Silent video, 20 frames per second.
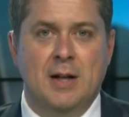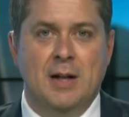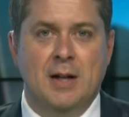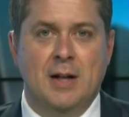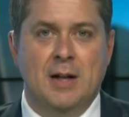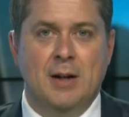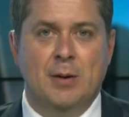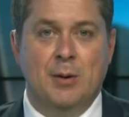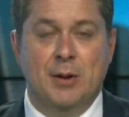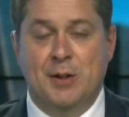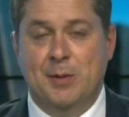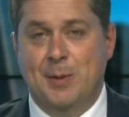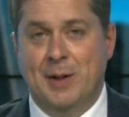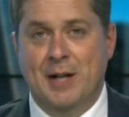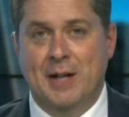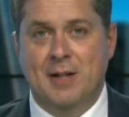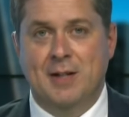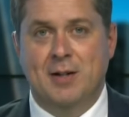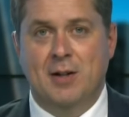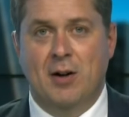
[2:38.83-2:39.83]
Well, it's
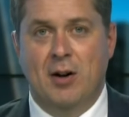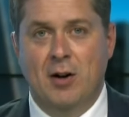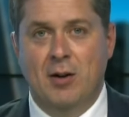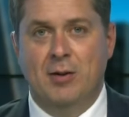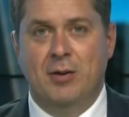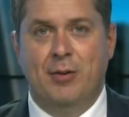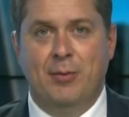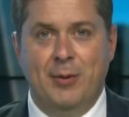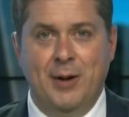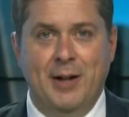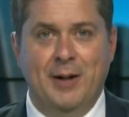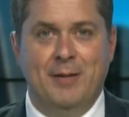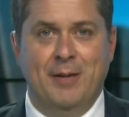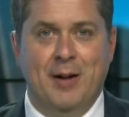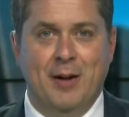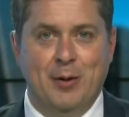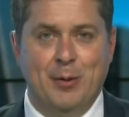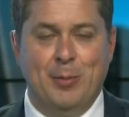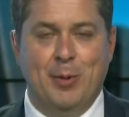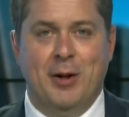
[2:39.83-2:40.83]
because all three of the
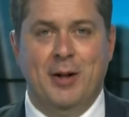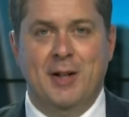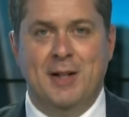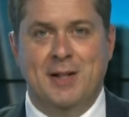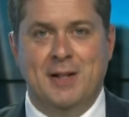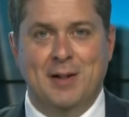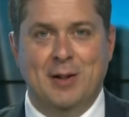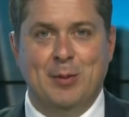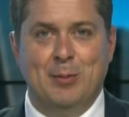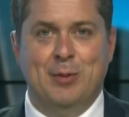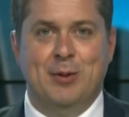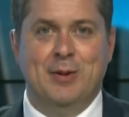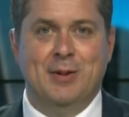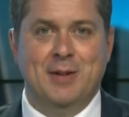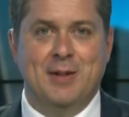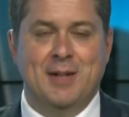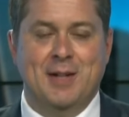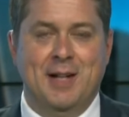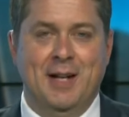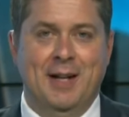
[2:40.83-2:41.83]
other parties, the
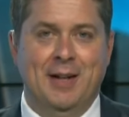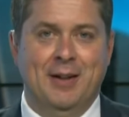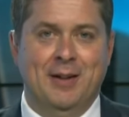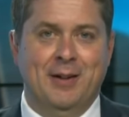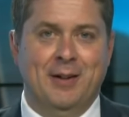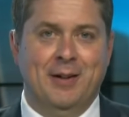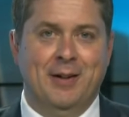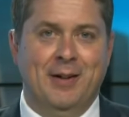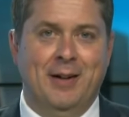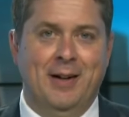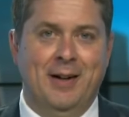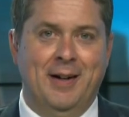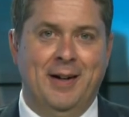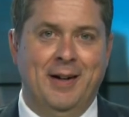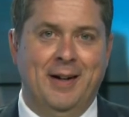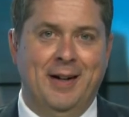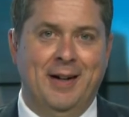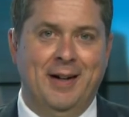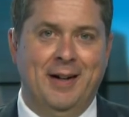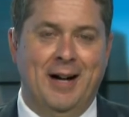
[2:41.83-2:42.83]
Liberals and their
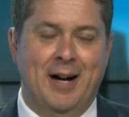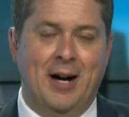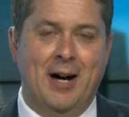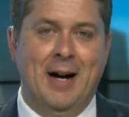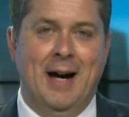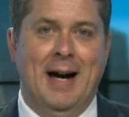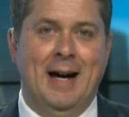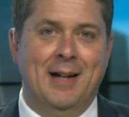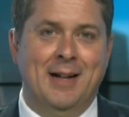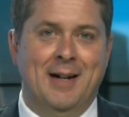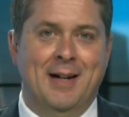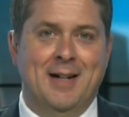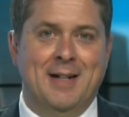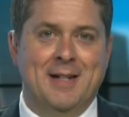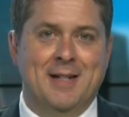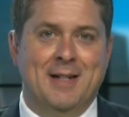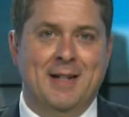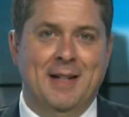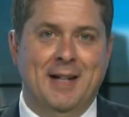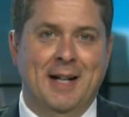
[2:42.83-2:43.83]
uh,
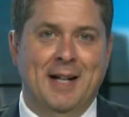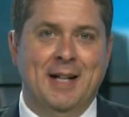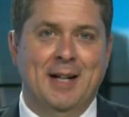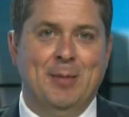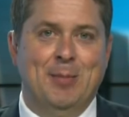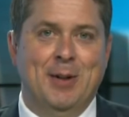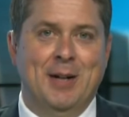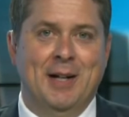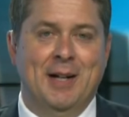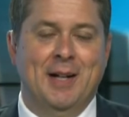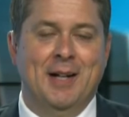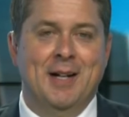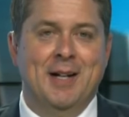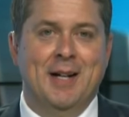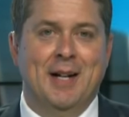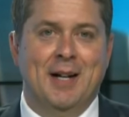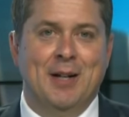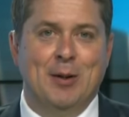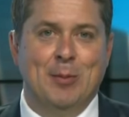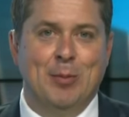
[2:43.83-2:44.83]
allies and the NDP
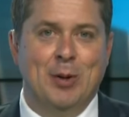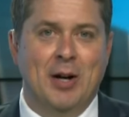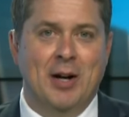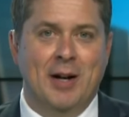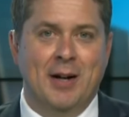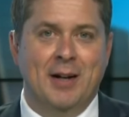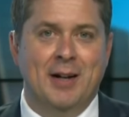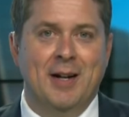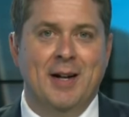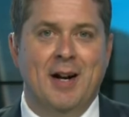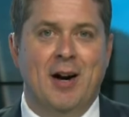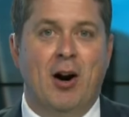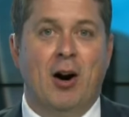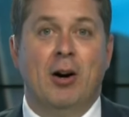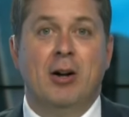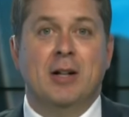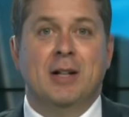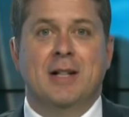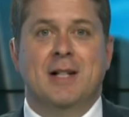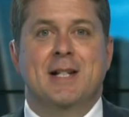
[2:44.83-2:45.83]
and the Bloc,
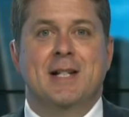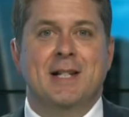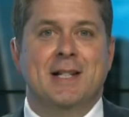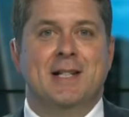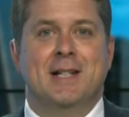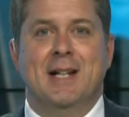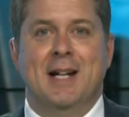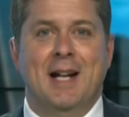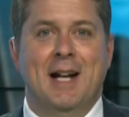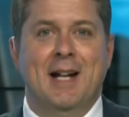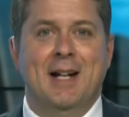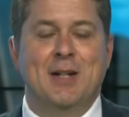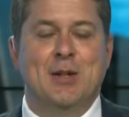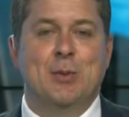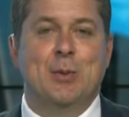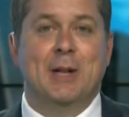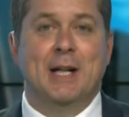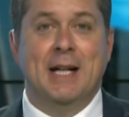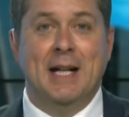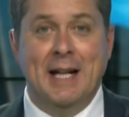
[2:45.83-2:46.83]
aren't listening to Canadians
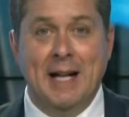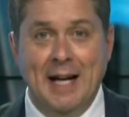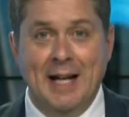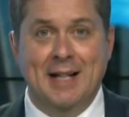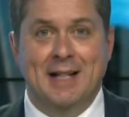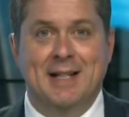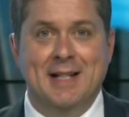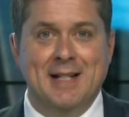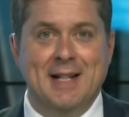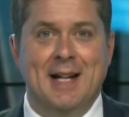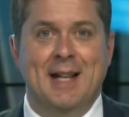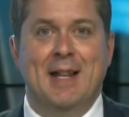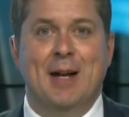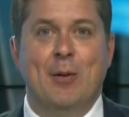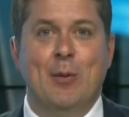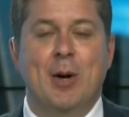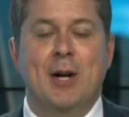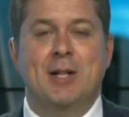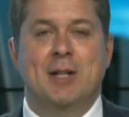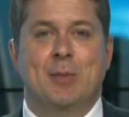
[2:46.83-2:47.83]
when Canadians say they
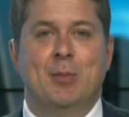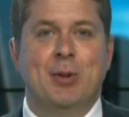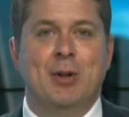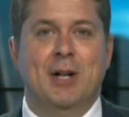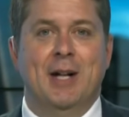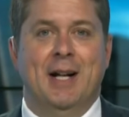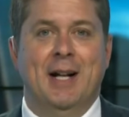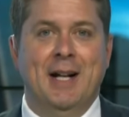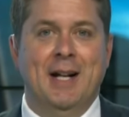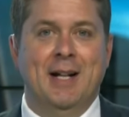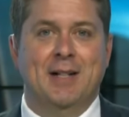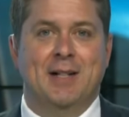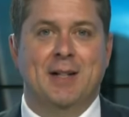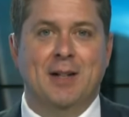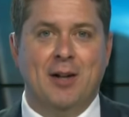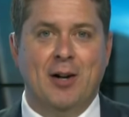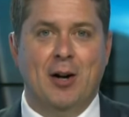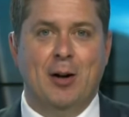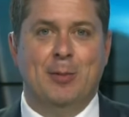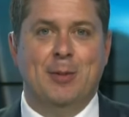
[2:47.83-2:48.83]
want to put an end to the
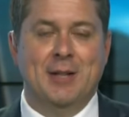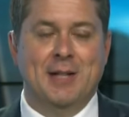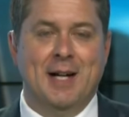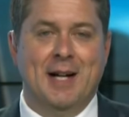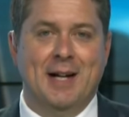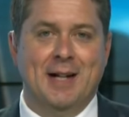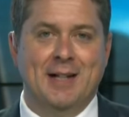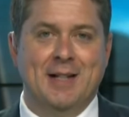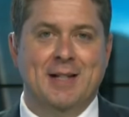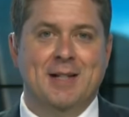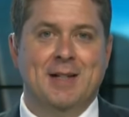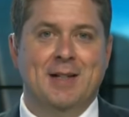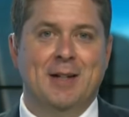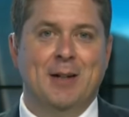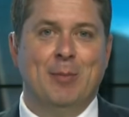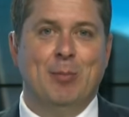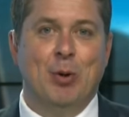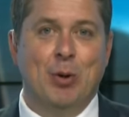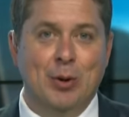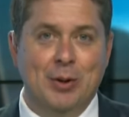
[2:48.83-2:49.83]
carbon tax. Uh,
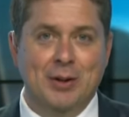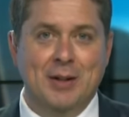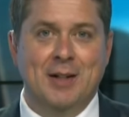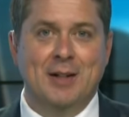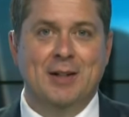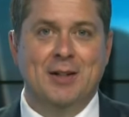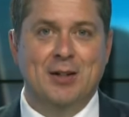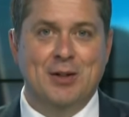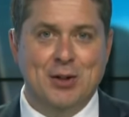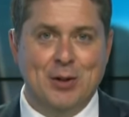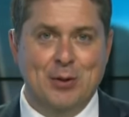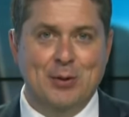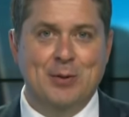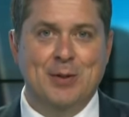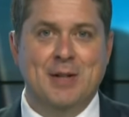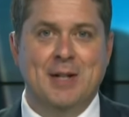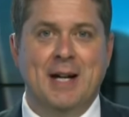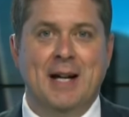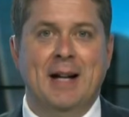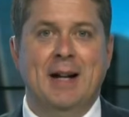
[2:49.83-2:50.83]
polling shows
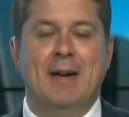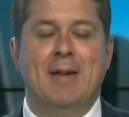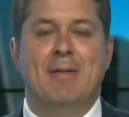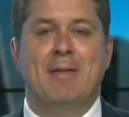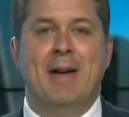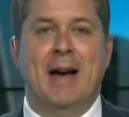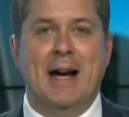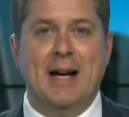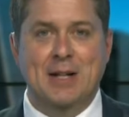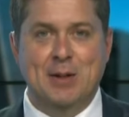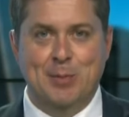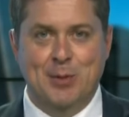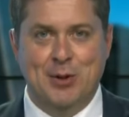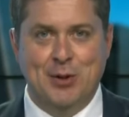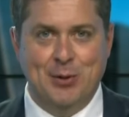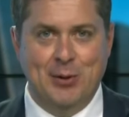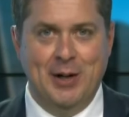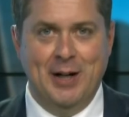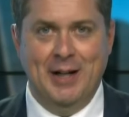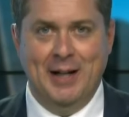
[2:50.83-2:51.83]
that a vast
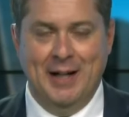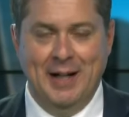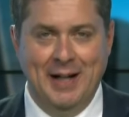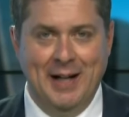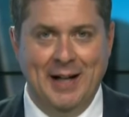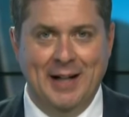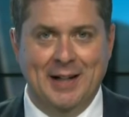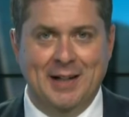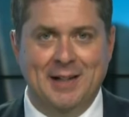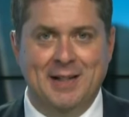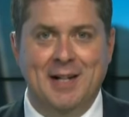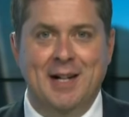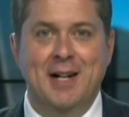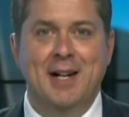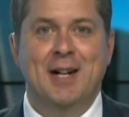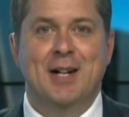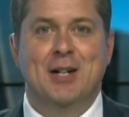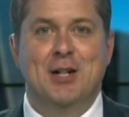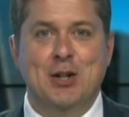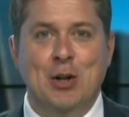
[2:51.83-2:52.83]
majority of Canadians
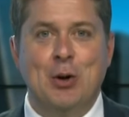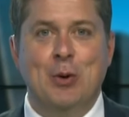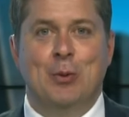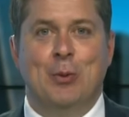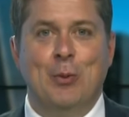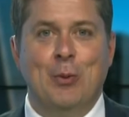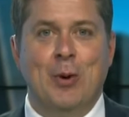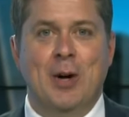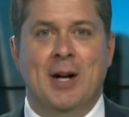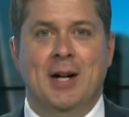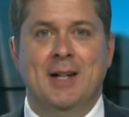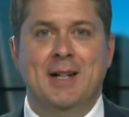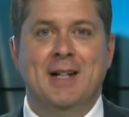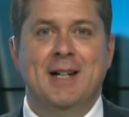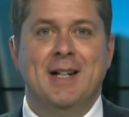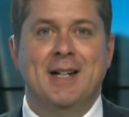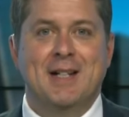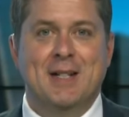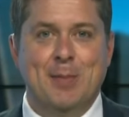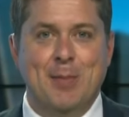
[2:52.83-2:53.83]
don't want
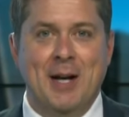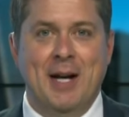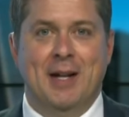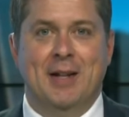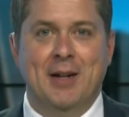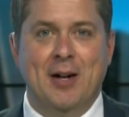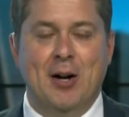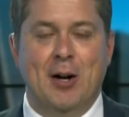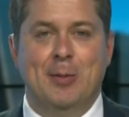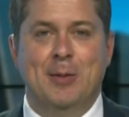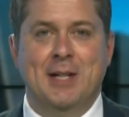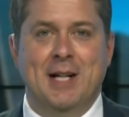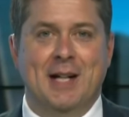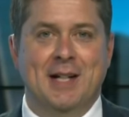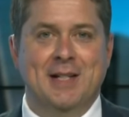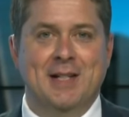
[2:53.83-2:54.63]
to pay the carbon tax.